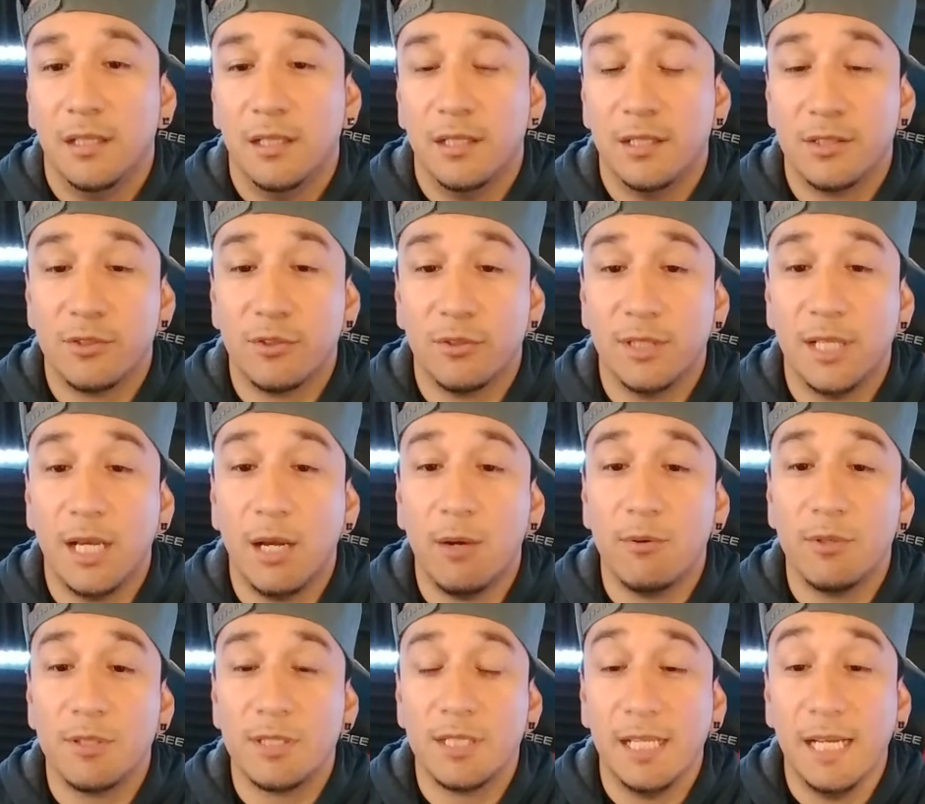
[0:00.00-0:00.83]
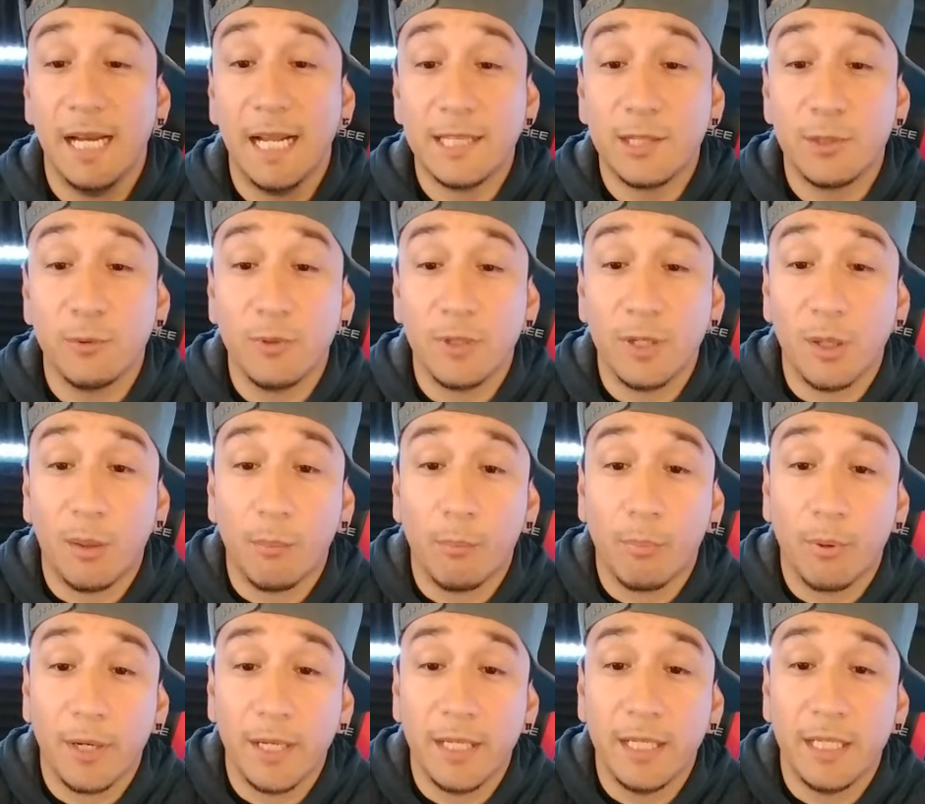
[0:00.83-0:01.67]
And so that was, and I threw it
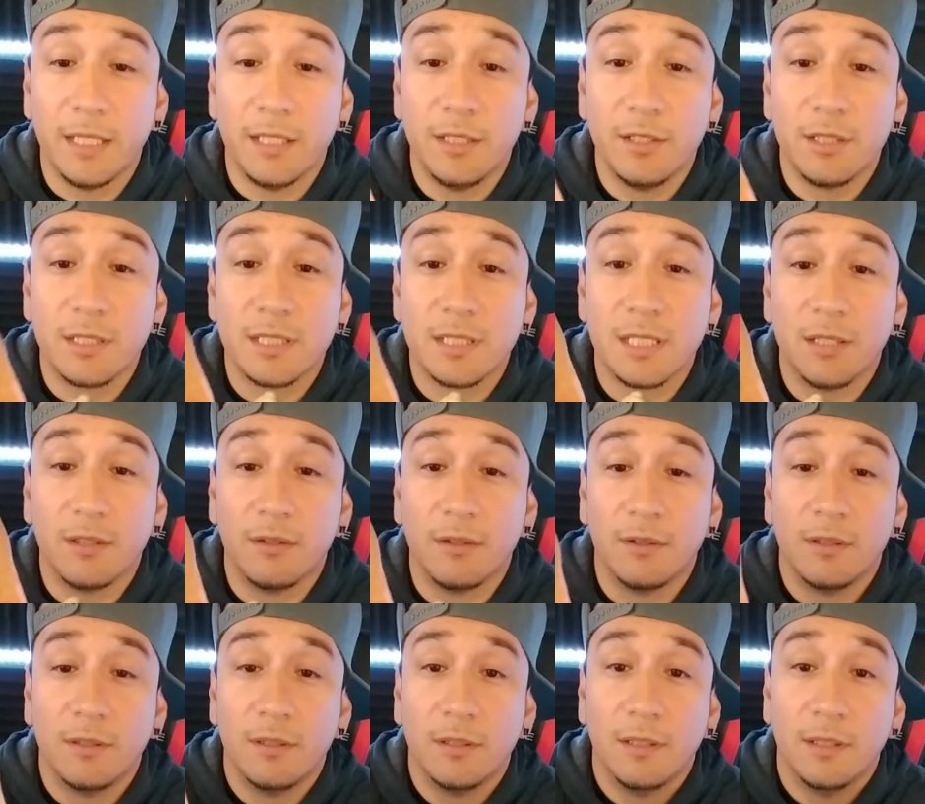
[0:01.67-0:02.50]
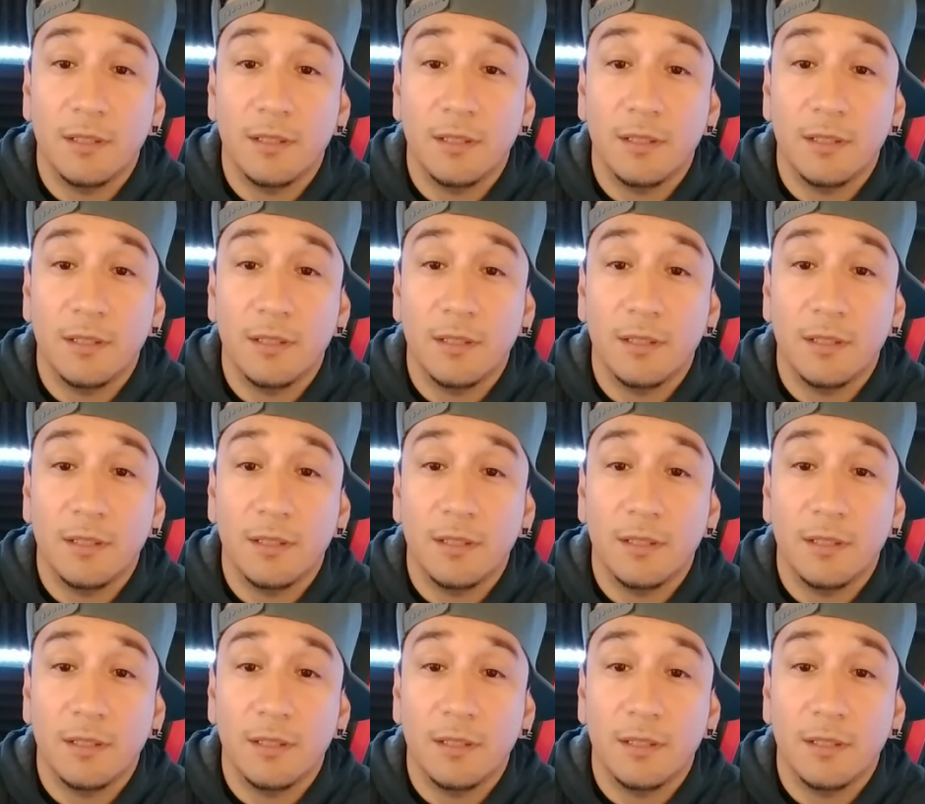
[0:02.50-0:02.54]
on braided. You could tell.